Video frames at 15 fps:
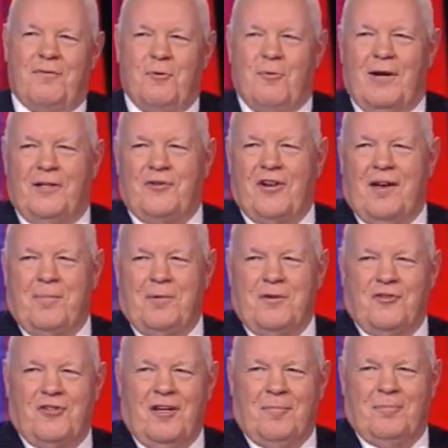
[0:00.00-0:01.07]
Heavyweight
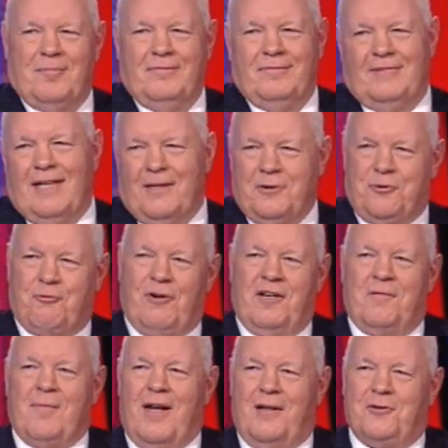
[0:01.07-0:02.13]
Championship down the
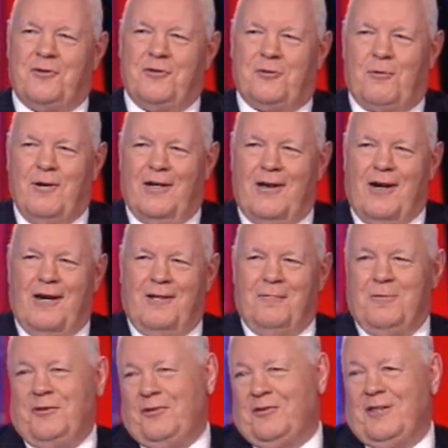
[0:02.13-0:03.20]
street in Madison Square
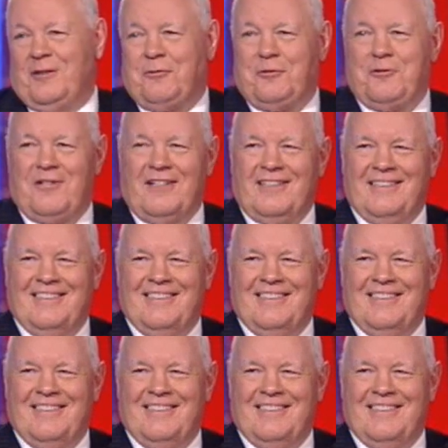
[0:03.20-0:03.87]
Garden, which was interesting.